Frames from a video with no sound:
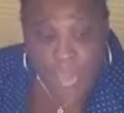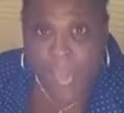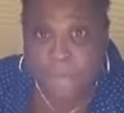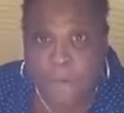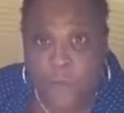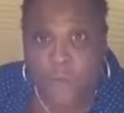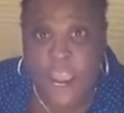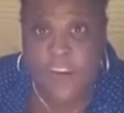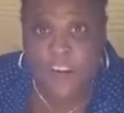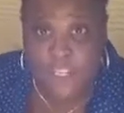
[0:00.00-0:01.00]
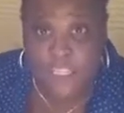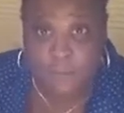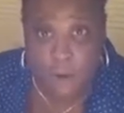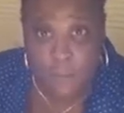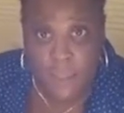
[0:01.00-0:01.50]
I've been waiting on this
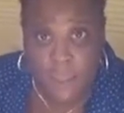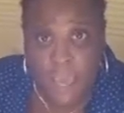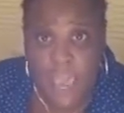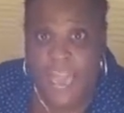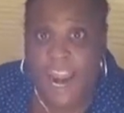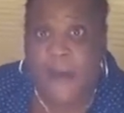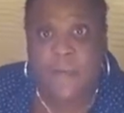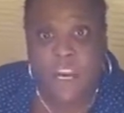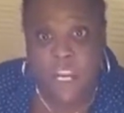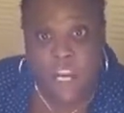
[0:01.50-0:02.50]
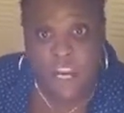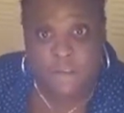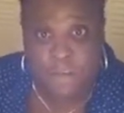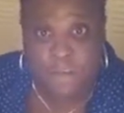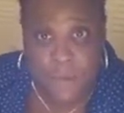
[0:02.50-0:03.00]
moment, and I've been looking
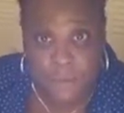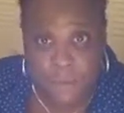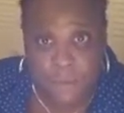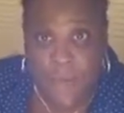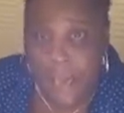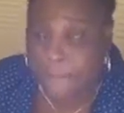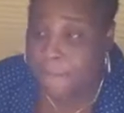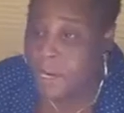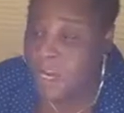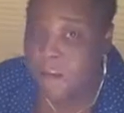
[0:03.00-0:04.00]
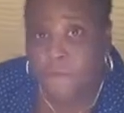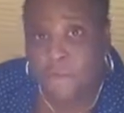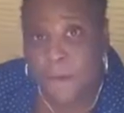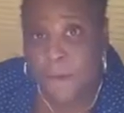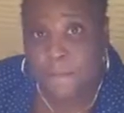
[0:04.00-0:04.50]
for people. I've been looking
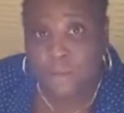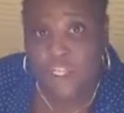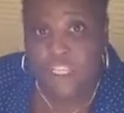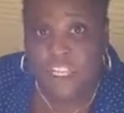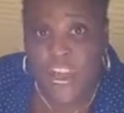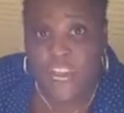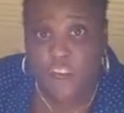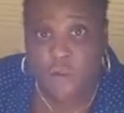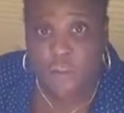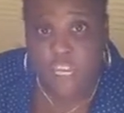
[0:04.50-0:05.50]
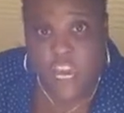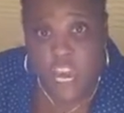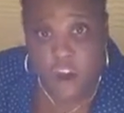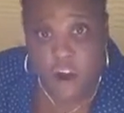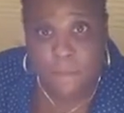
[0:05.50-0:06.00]
for people just like you to
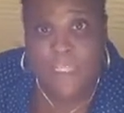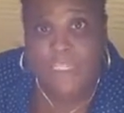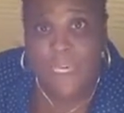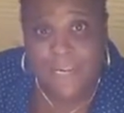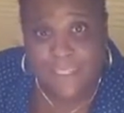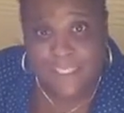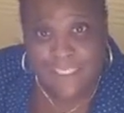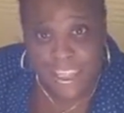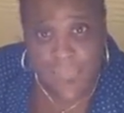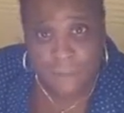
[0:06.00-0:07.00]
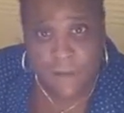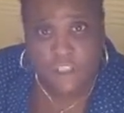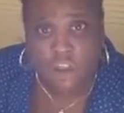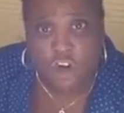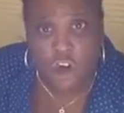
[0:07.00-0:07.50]
hear me, to understand me,
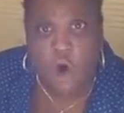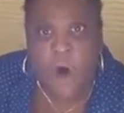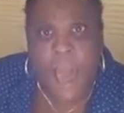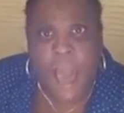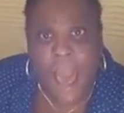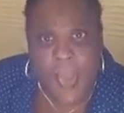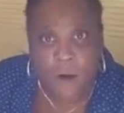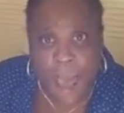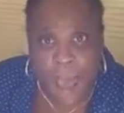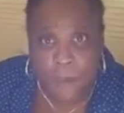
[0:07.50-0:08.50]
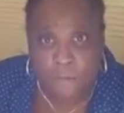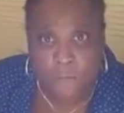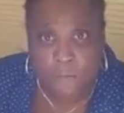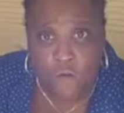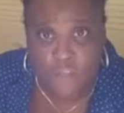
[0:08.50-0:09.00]
to know how I am
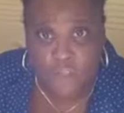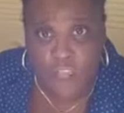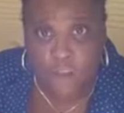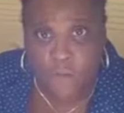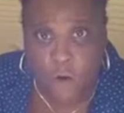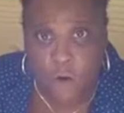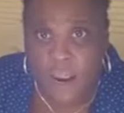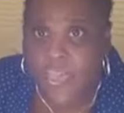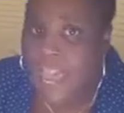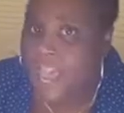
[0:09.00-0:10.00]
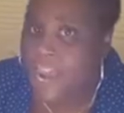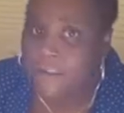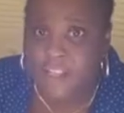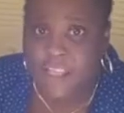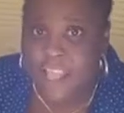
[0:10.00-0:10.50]
moving things forward. And
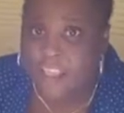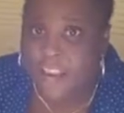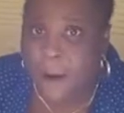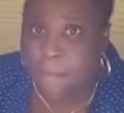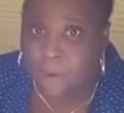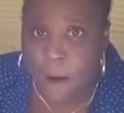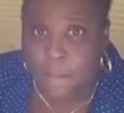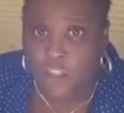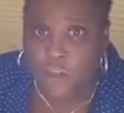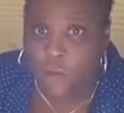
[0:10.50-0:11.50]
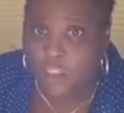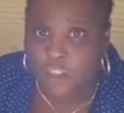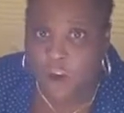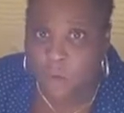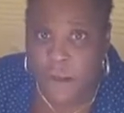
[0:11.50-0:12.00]
everything that I promise you is
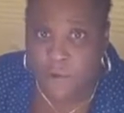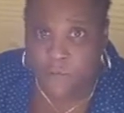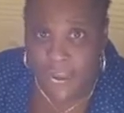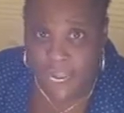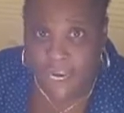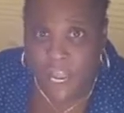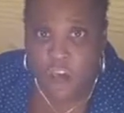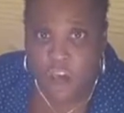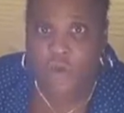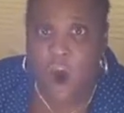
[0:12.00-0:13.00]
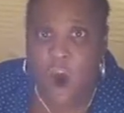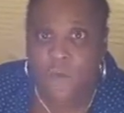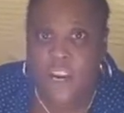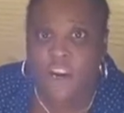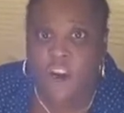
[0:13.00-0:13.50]
already written. You
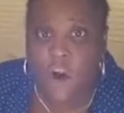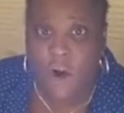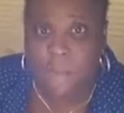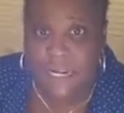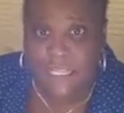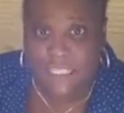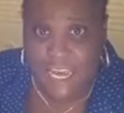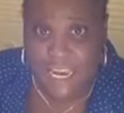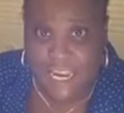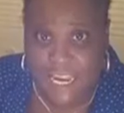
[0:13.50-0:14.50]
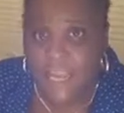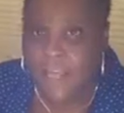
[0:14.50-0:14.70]
already know it, but it's hidden.